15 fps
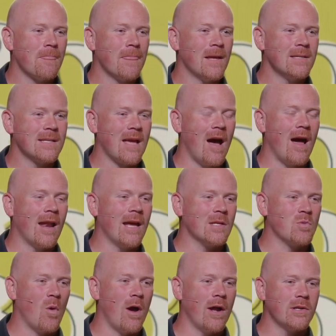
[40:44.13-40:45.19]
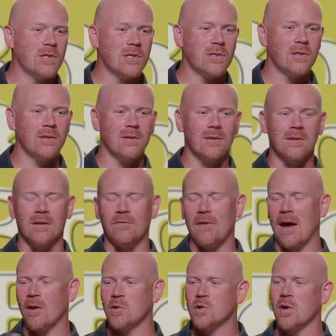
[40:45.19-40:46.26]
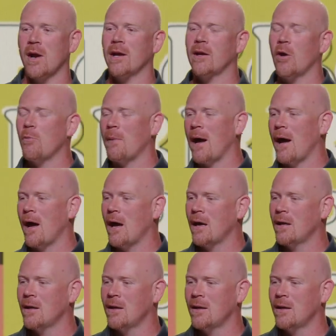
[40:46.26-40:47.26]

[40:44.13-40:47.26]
Scott has watched the final strike go by.